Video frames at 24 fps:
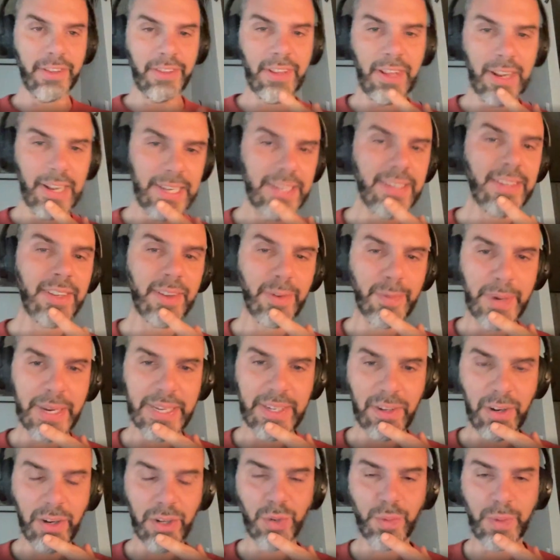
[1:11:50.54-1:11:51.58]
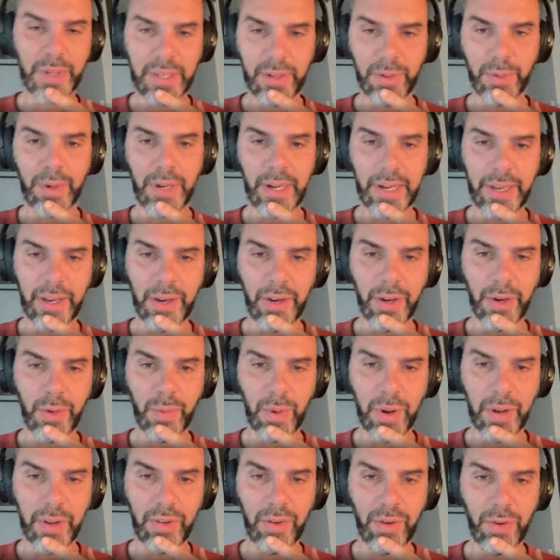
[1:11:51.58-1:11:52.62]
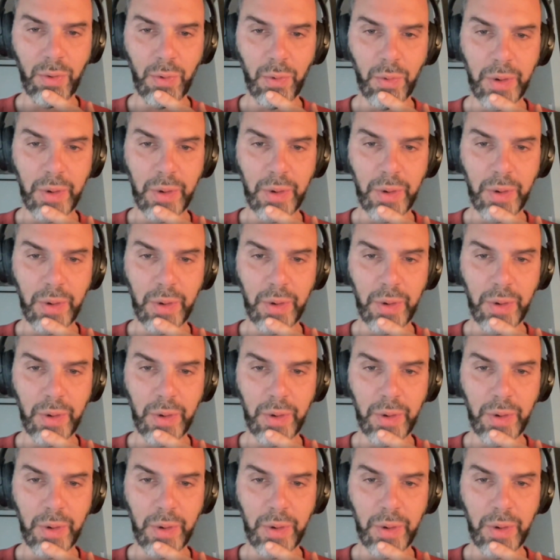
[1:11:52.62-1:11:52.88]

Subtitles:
The Least of My Scars was a really good one too.